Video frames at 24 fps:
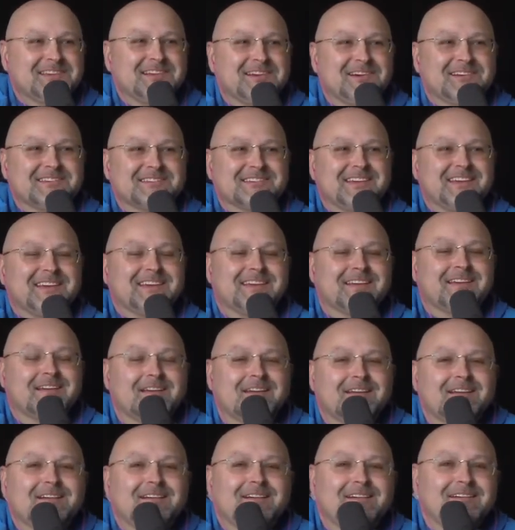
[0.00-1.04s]
So I was like,
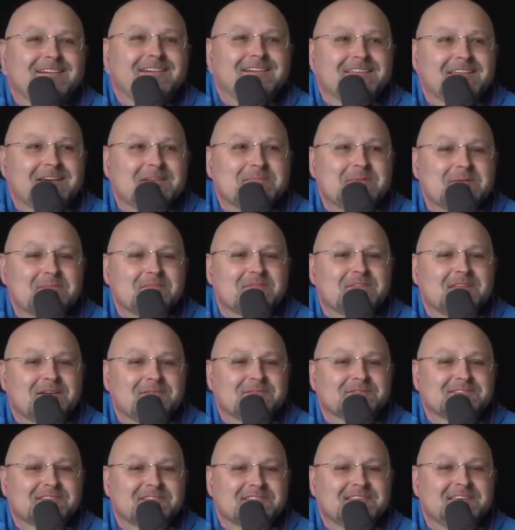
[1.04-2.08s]
oh yeah, I remember that
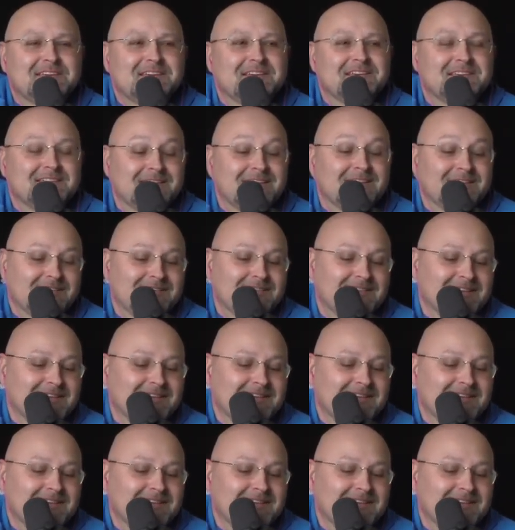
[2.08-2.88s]
was the thing. Yeah. Well, the okay. funny